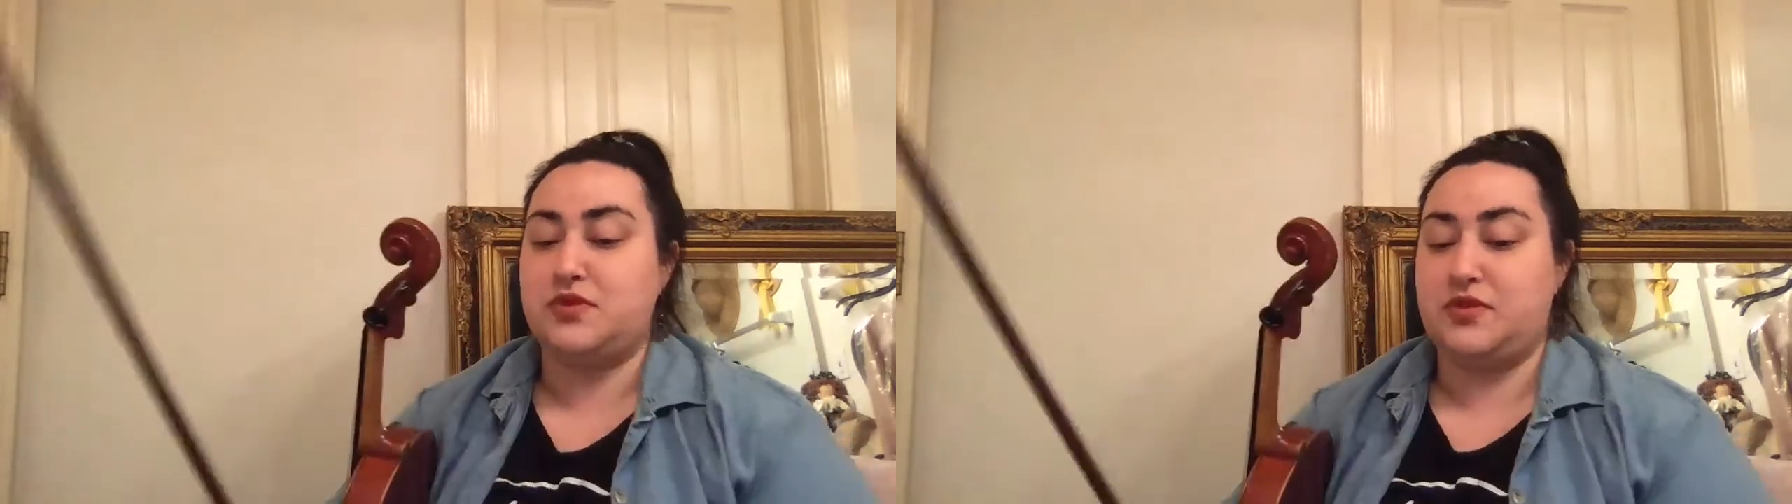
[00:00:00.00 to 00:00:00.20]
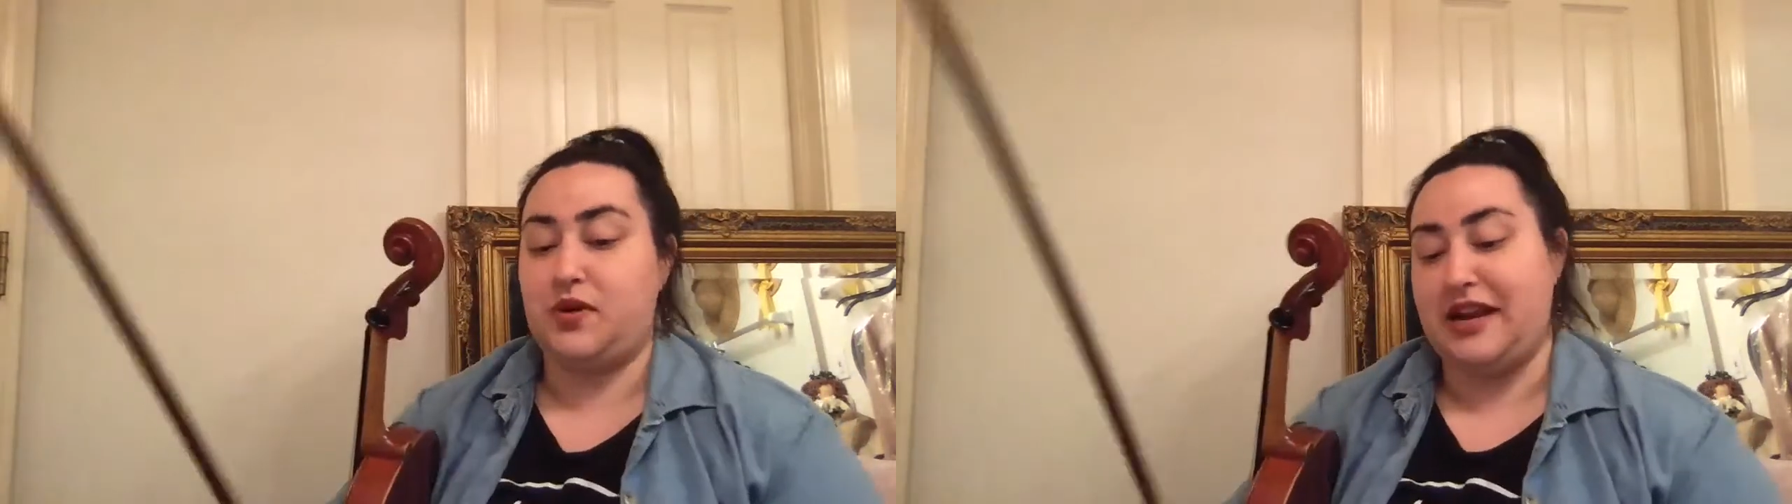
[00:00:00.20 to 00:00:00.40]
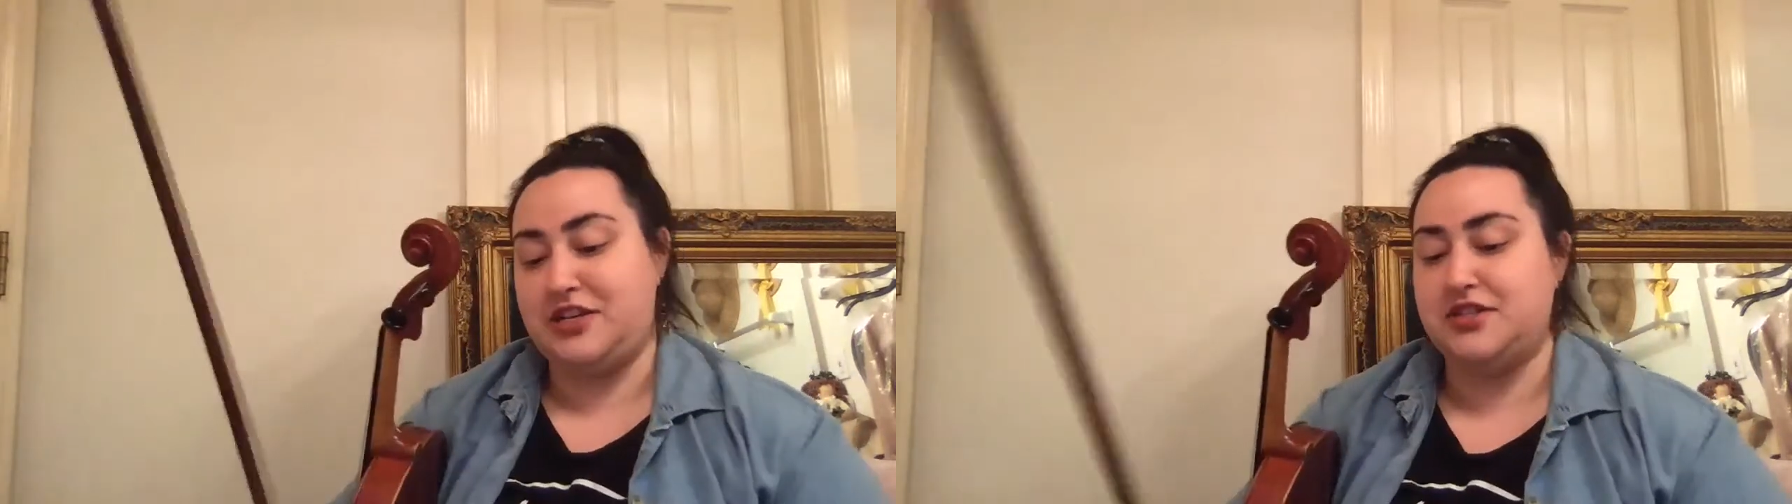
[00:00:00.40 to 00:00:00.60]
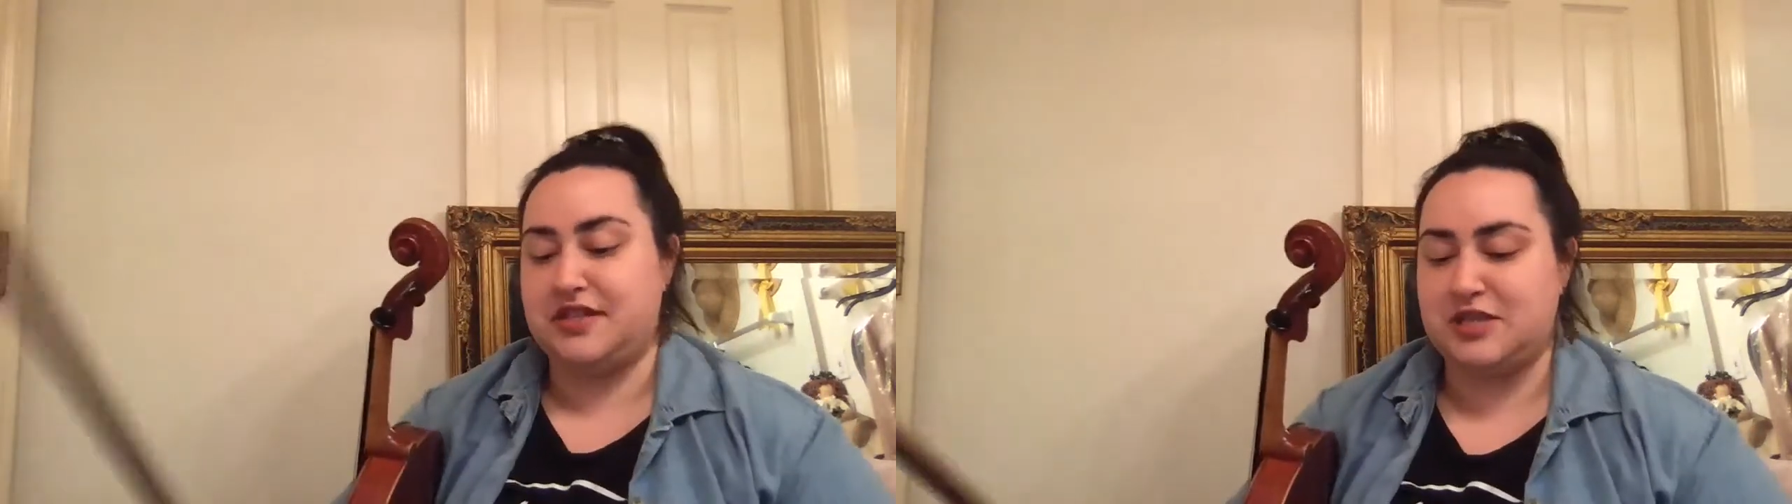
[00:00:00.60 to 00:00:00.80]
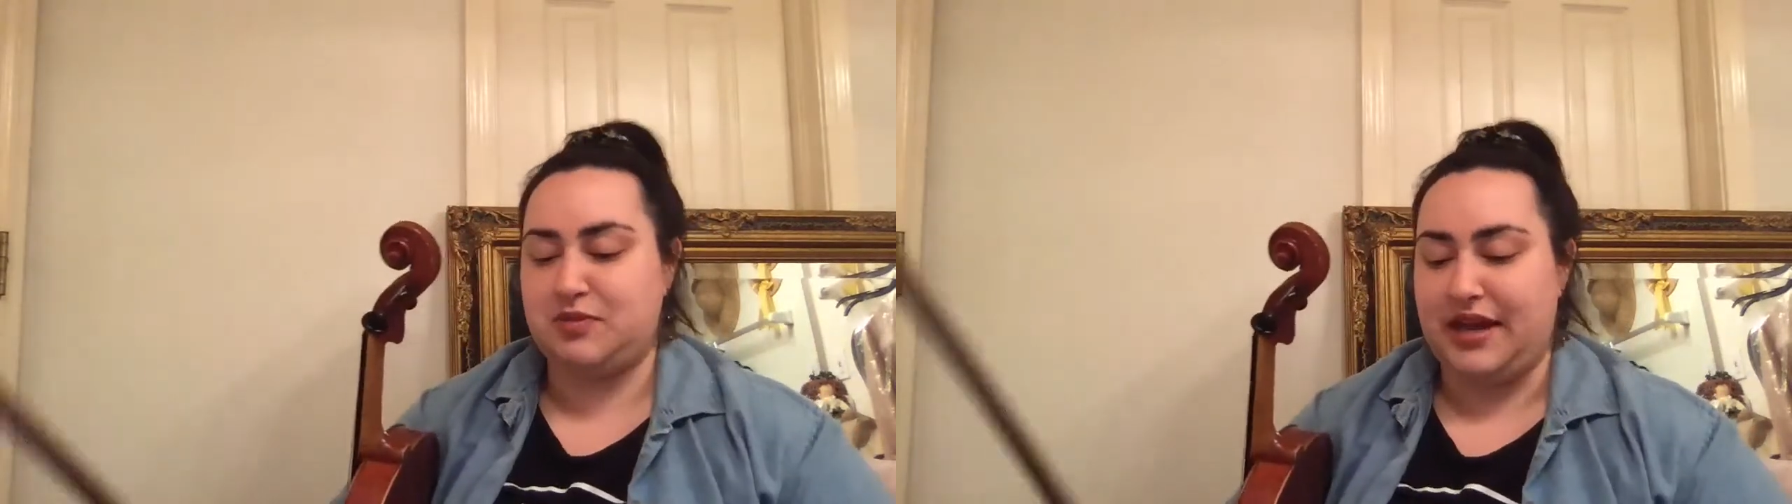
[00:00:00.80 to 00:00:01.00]
what I just
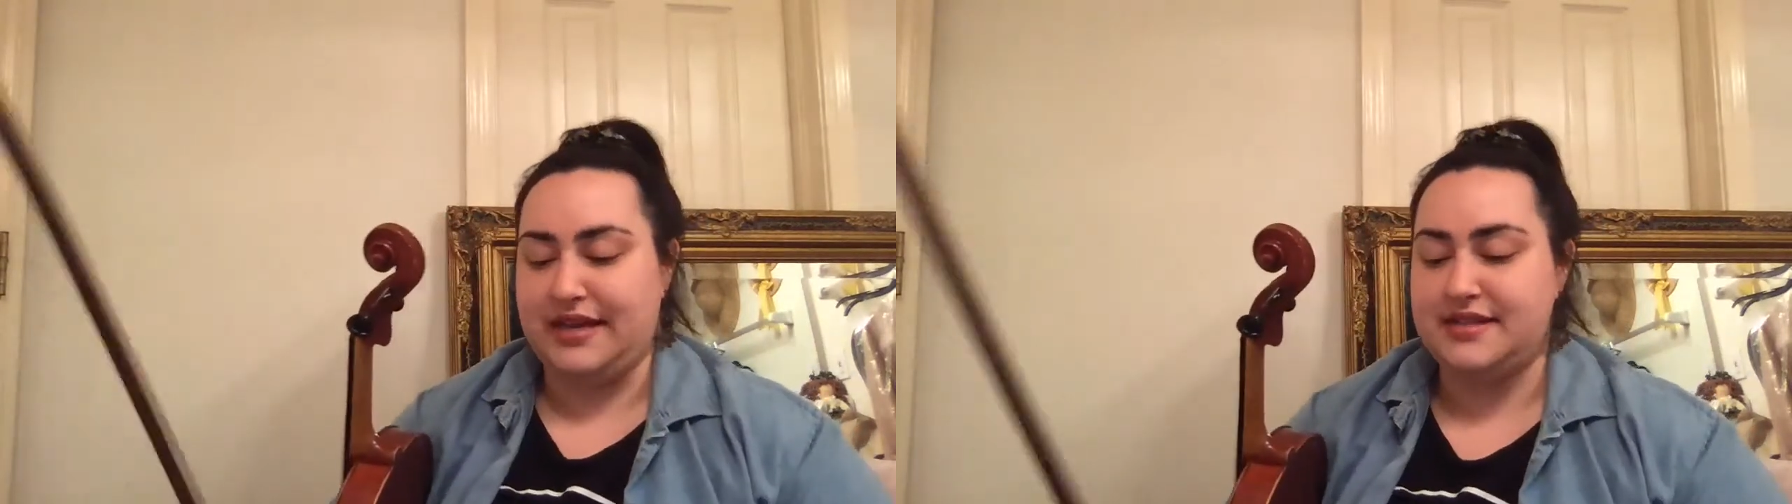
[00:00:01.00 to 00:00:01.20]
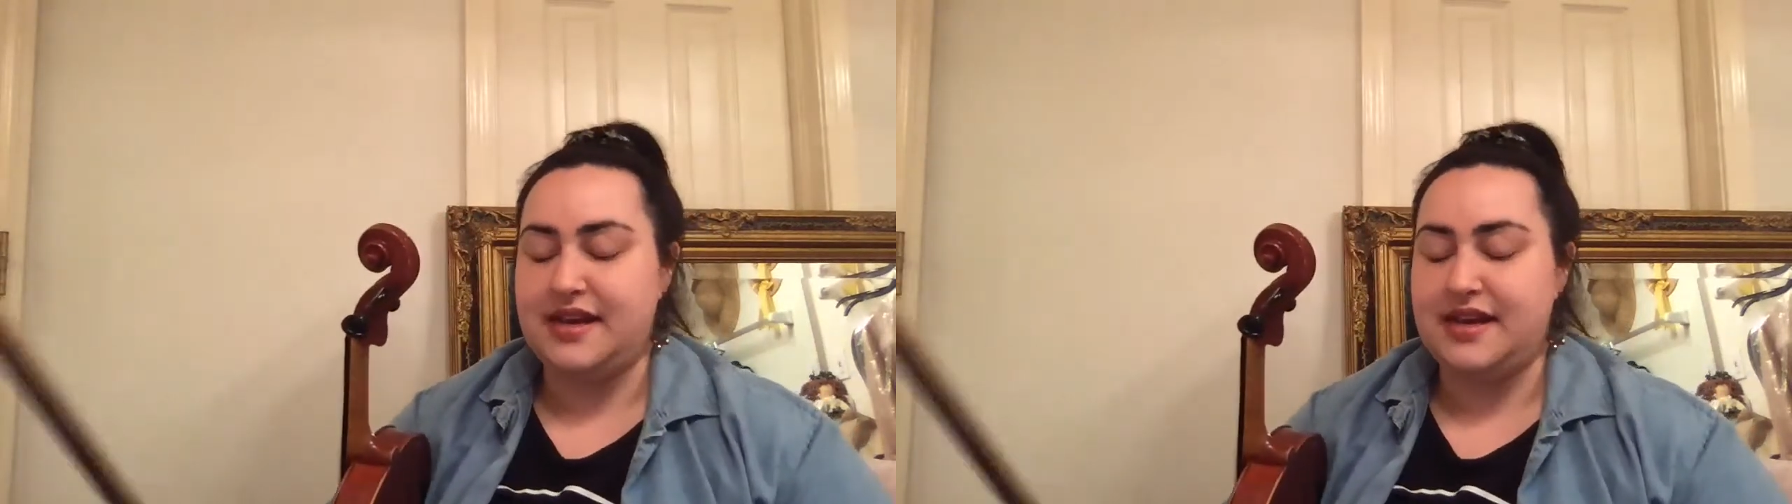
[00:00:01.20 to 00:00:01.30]
explained.